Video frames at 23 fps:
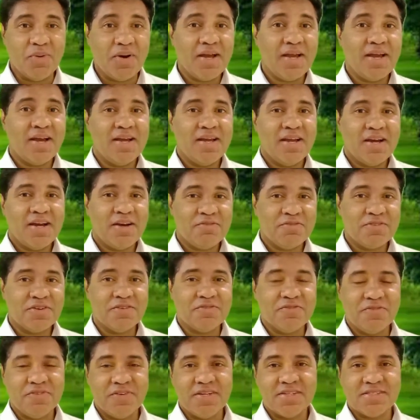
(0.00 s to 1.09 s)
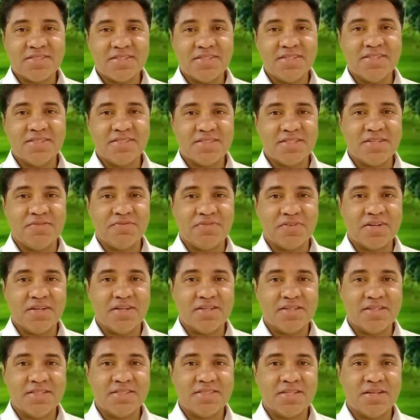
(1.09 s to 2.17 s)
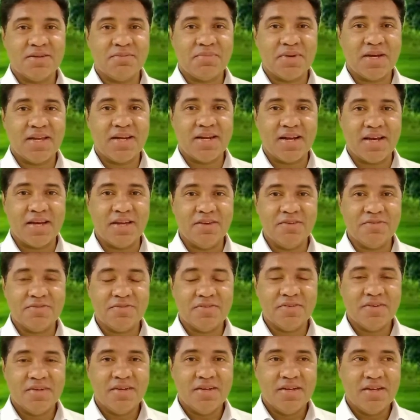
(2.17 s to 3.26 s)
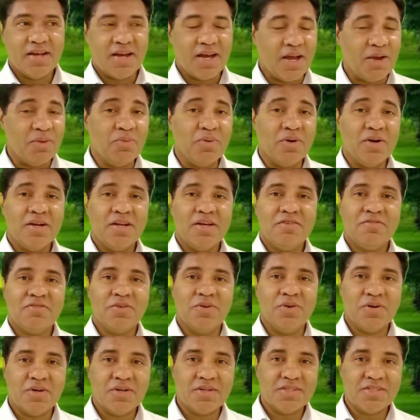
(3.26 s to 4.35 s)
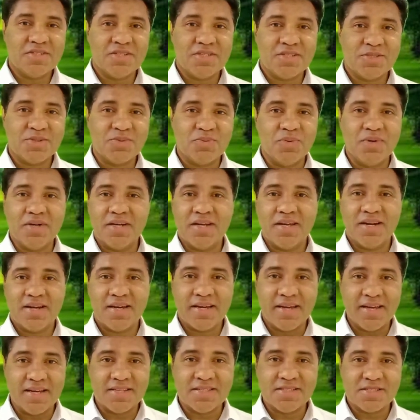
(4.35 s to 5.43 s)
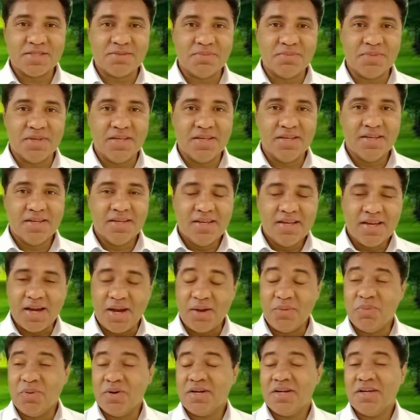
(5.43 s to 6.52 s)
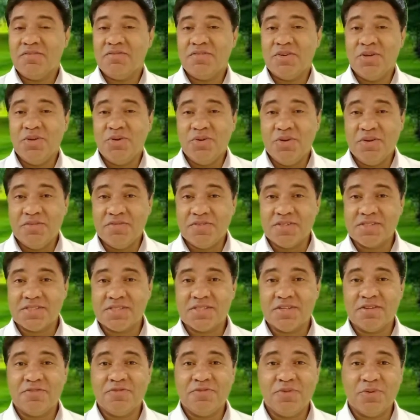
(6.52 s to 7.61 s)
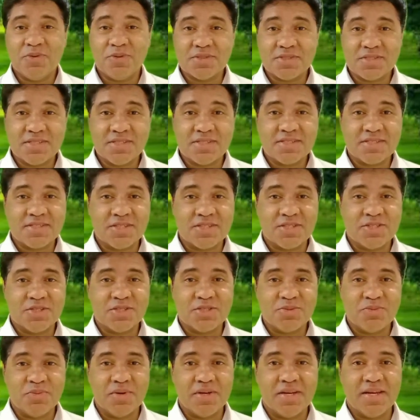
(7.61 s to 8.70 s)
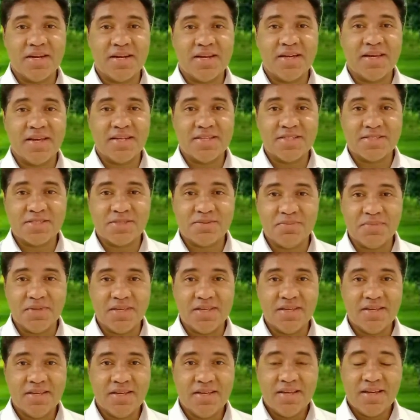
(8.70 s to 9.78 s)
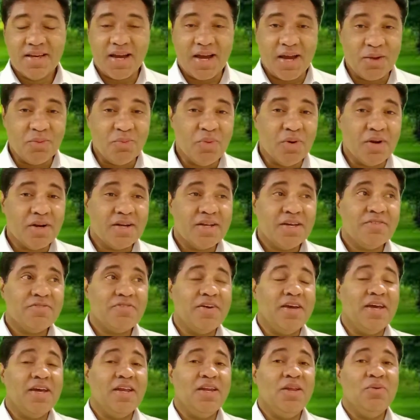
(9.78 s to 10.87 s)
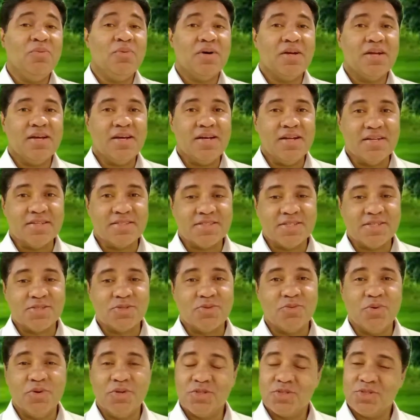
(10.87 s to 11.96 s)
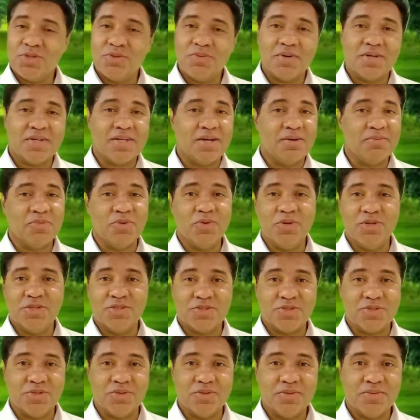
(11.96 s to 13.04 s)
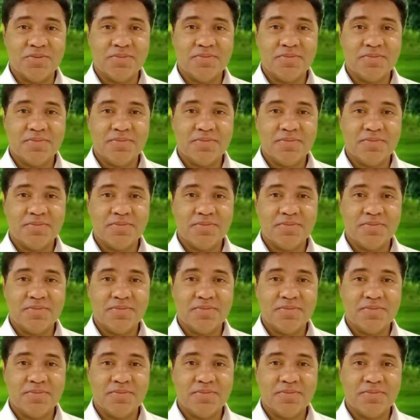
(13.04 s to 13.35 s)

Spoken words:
Why I have to face these difficulties in my life? I wonder if God is just working against me. I wonder if the universal forces are just working against me. I wonder if anyone else is going through what I'm going through."